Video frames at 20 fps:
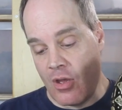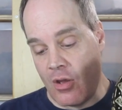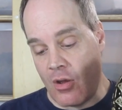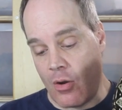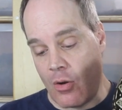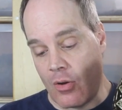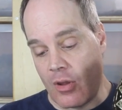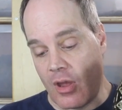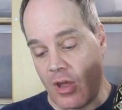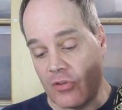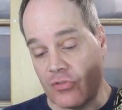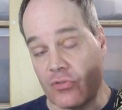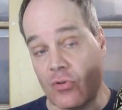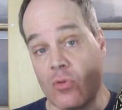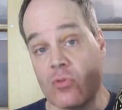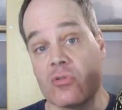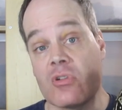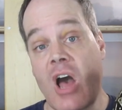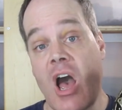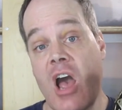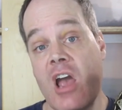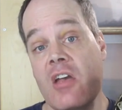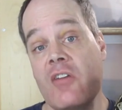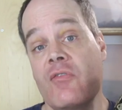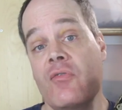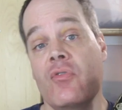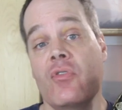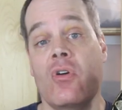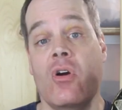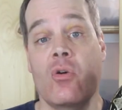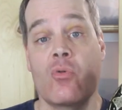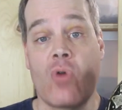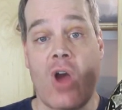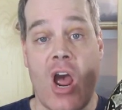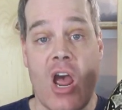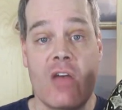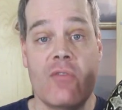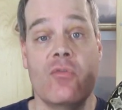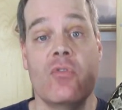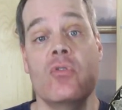Okay, so live
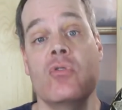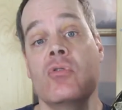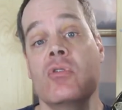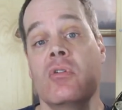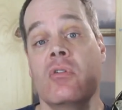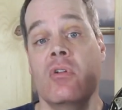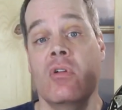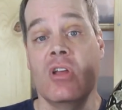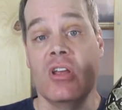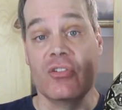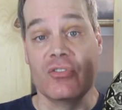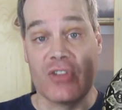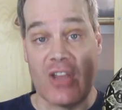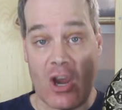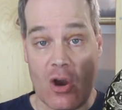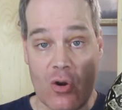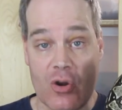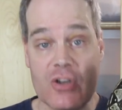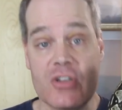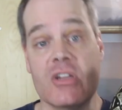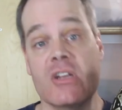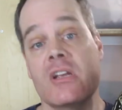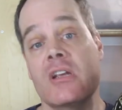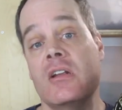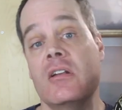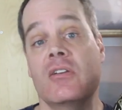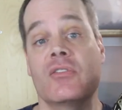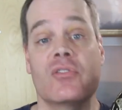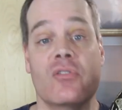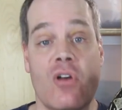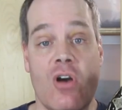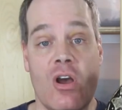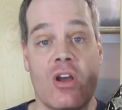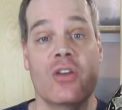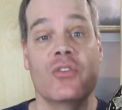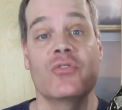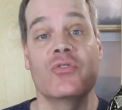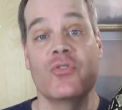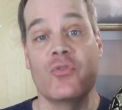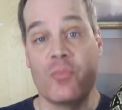arrival is guaranteed as
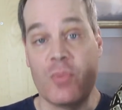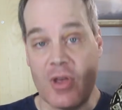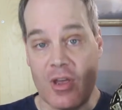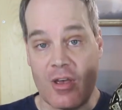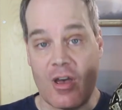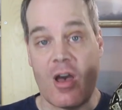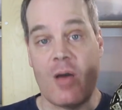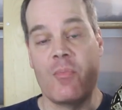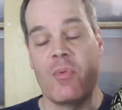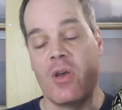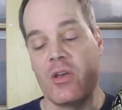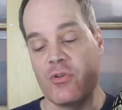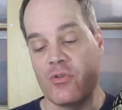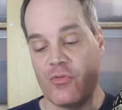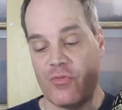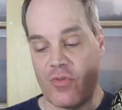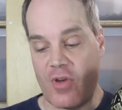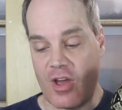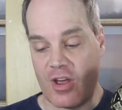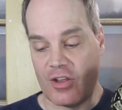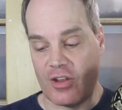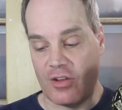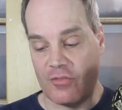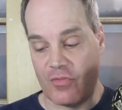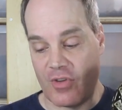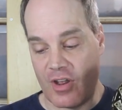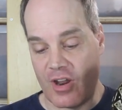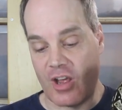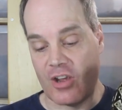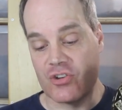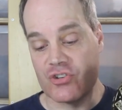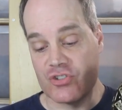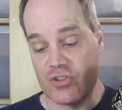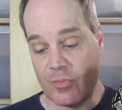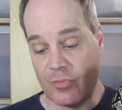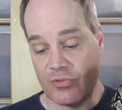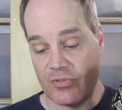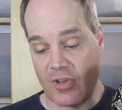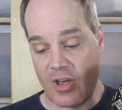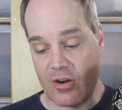long as you pick up at your FedEx
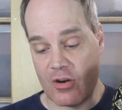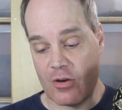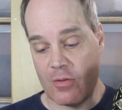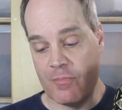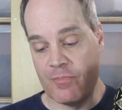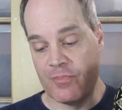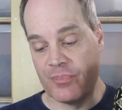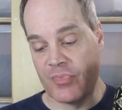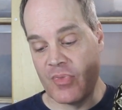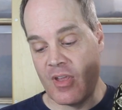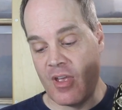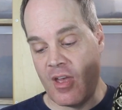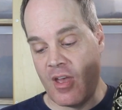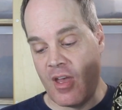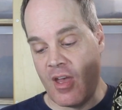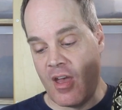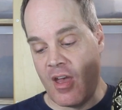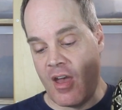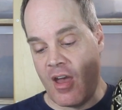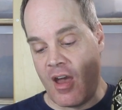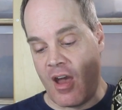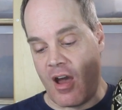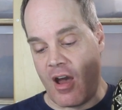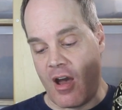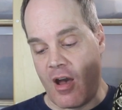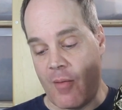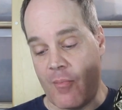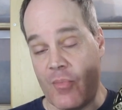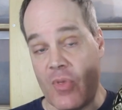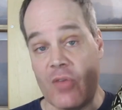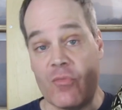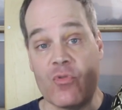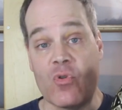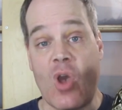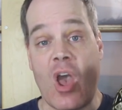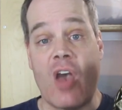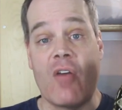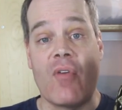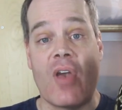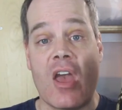ship center. If you
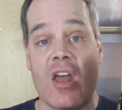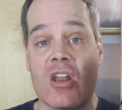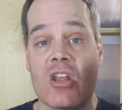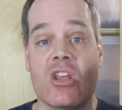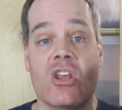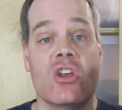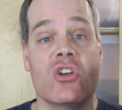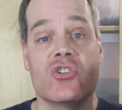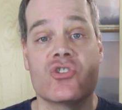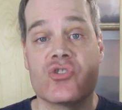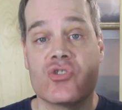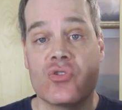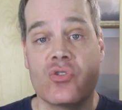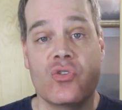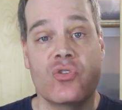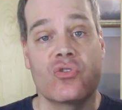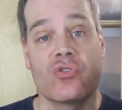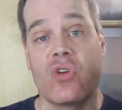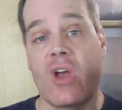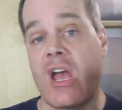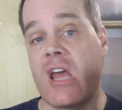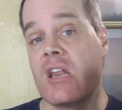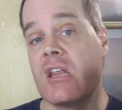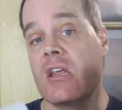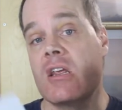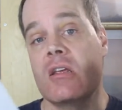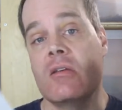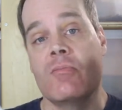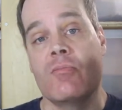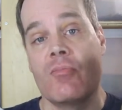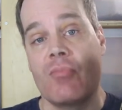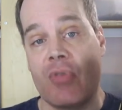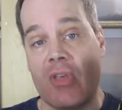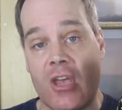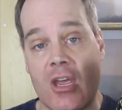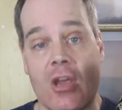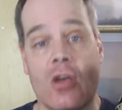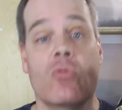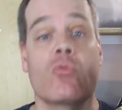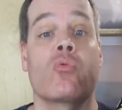have any issues or
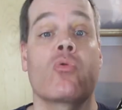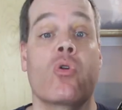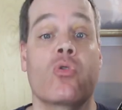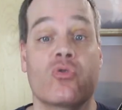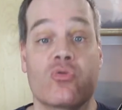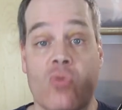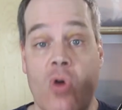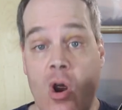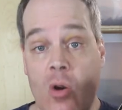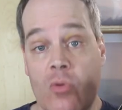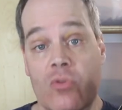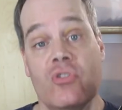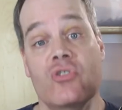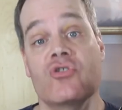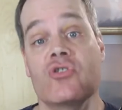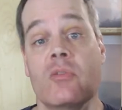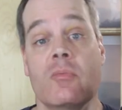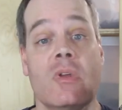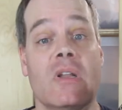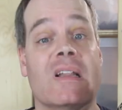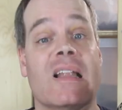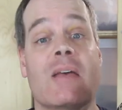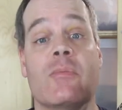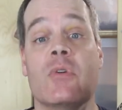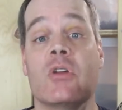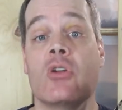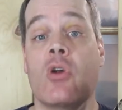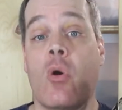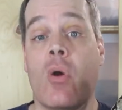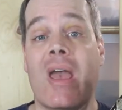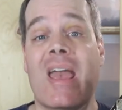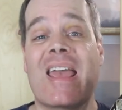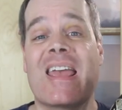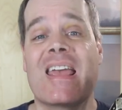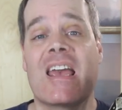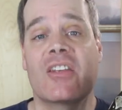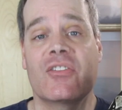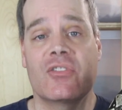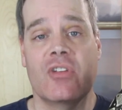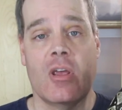anything goes wrong with the shipment, let me know
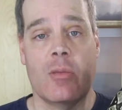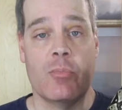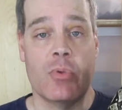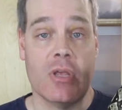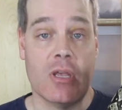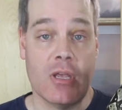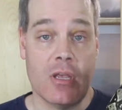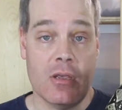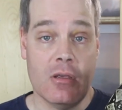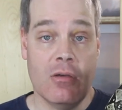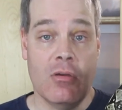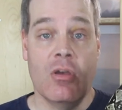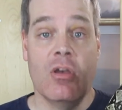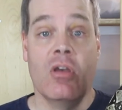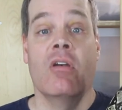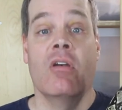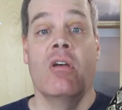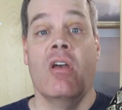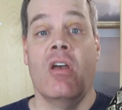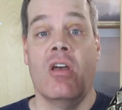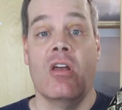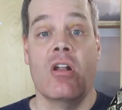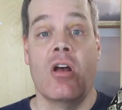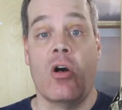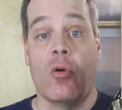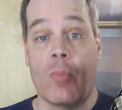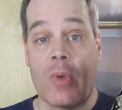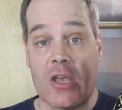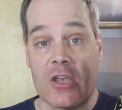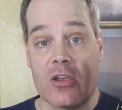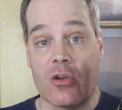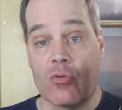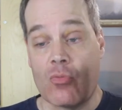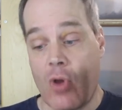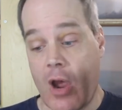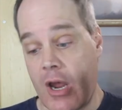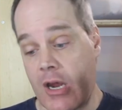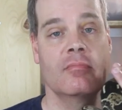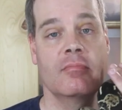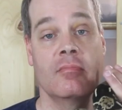ASAP and I'll make it
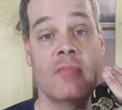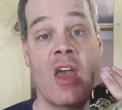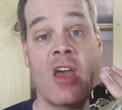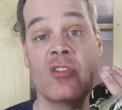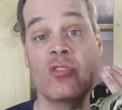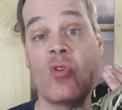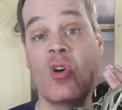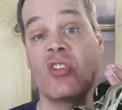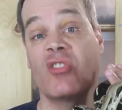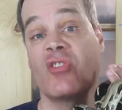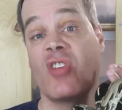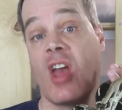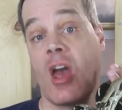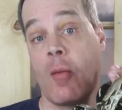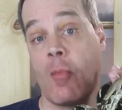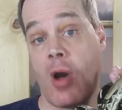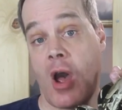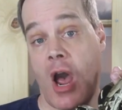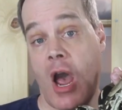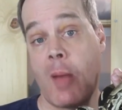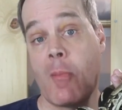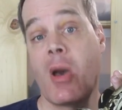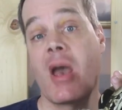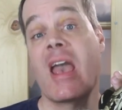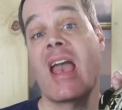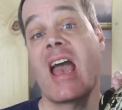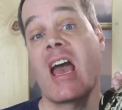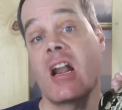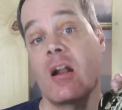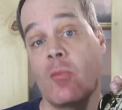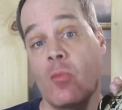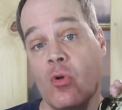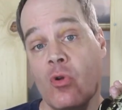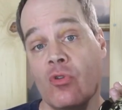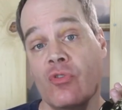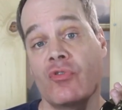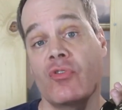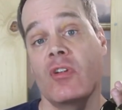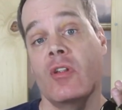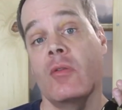right. So I stand behind my
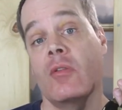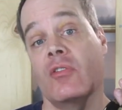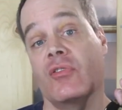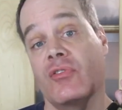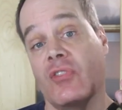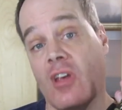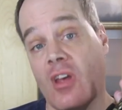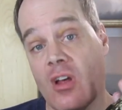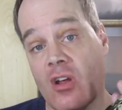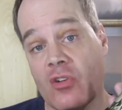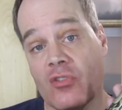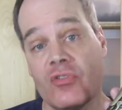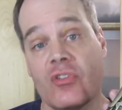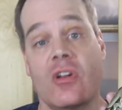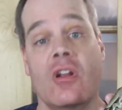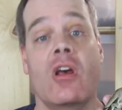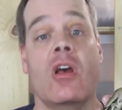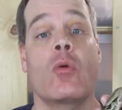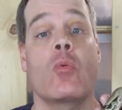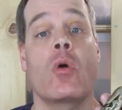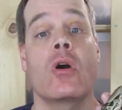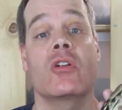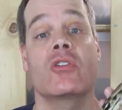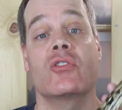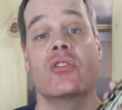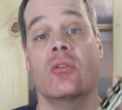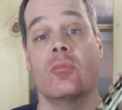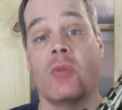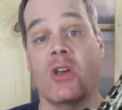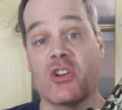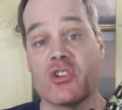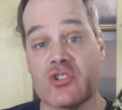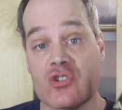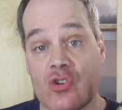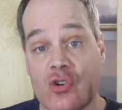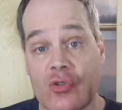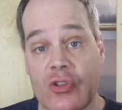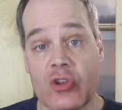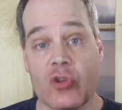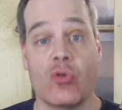animals in the sales, and I want to make
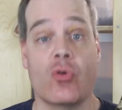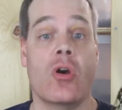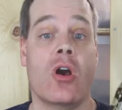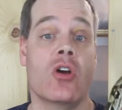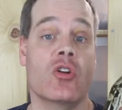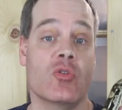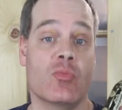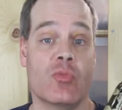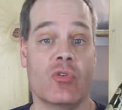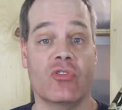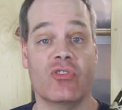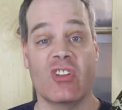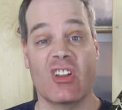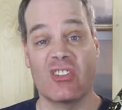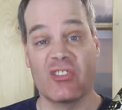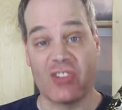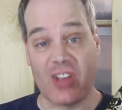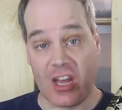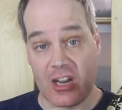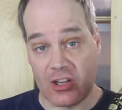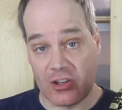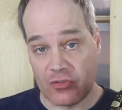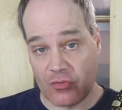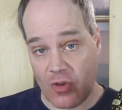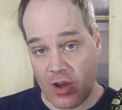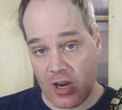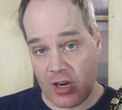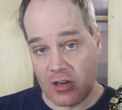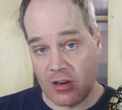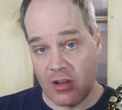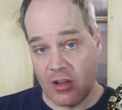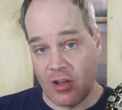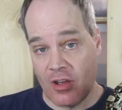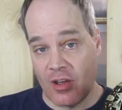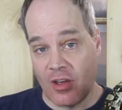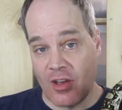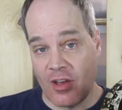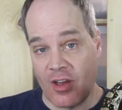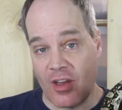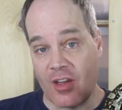sure that you're 100% satisfied.
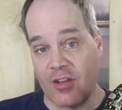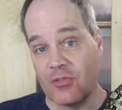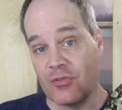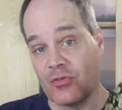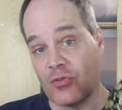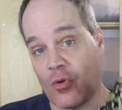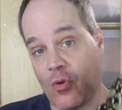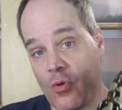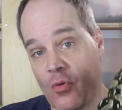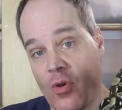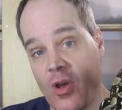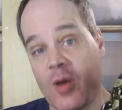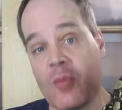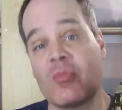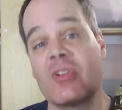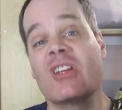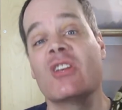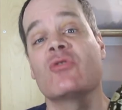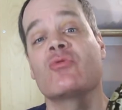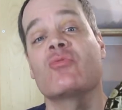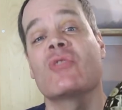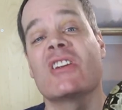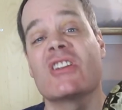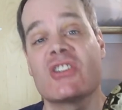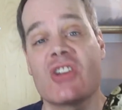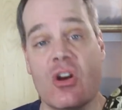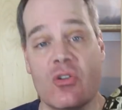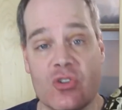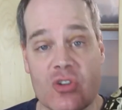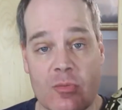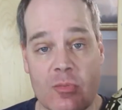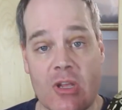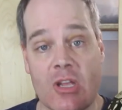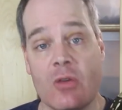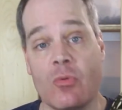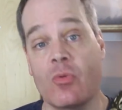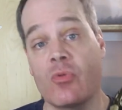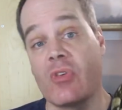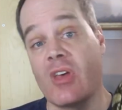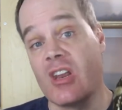And so please reach out to
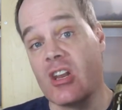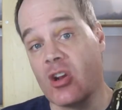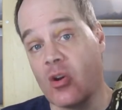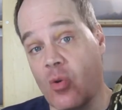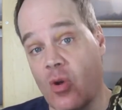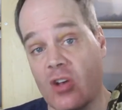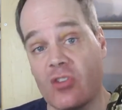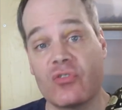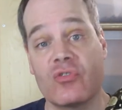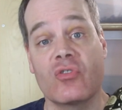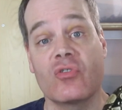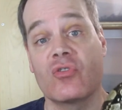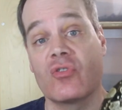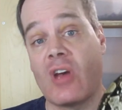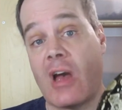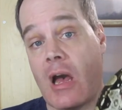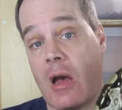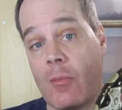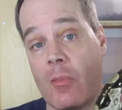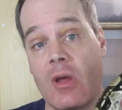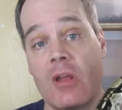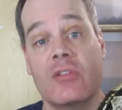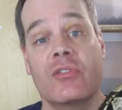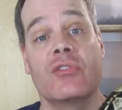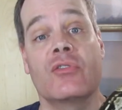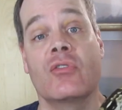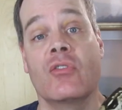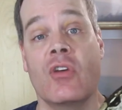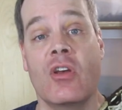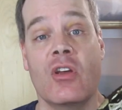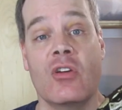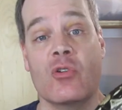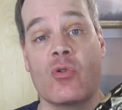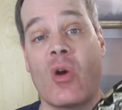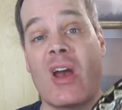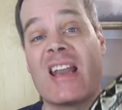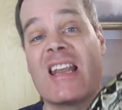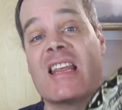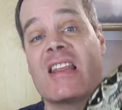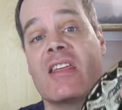me with any questions, comments, you
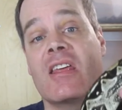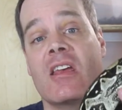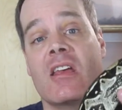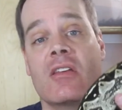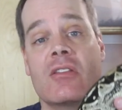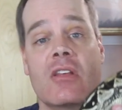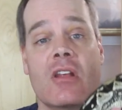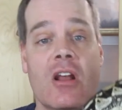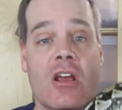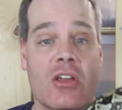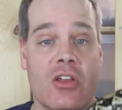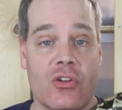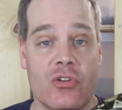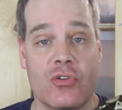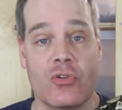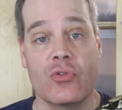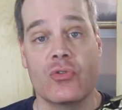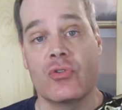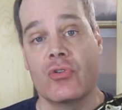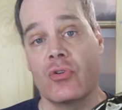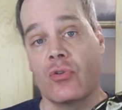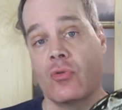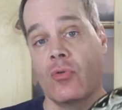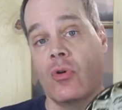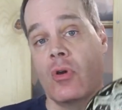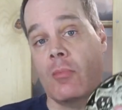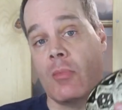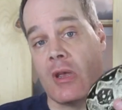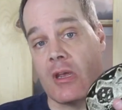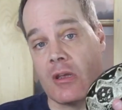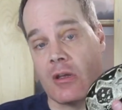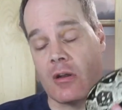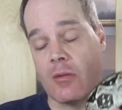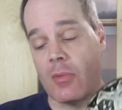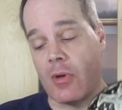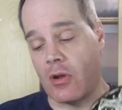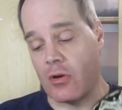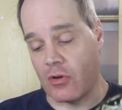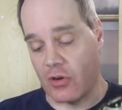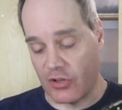know, anything that I can do to make it a
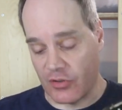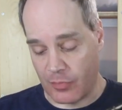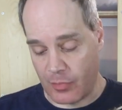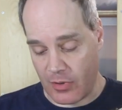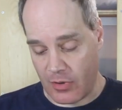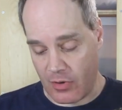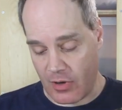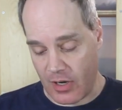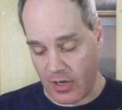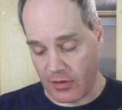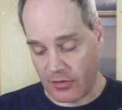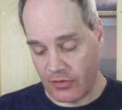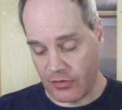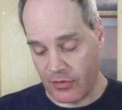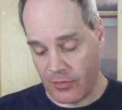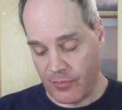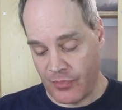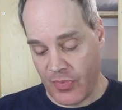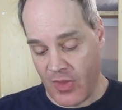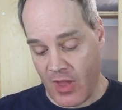better experience.